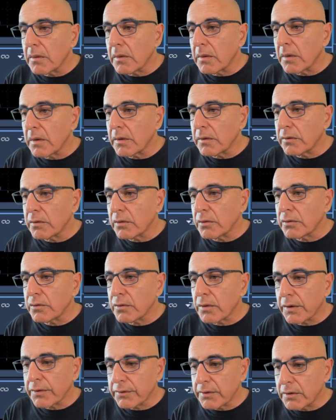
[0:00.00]
I should
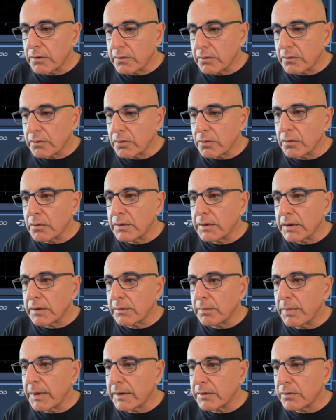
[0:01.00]
trust it to get
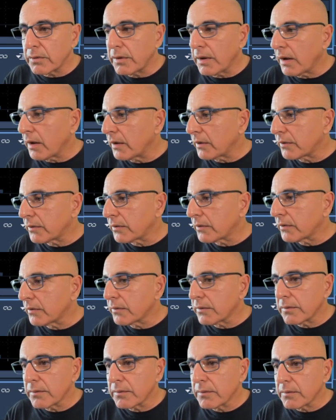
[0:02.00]
back to the highs.
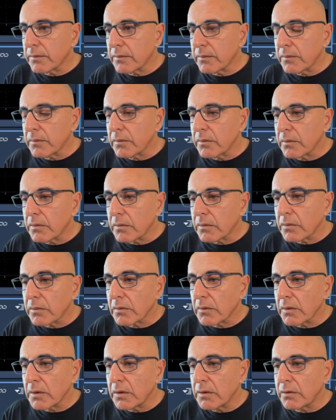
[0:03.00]

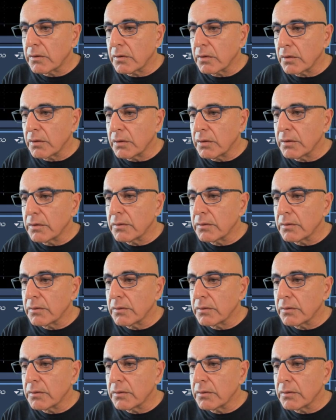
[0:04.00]
It should.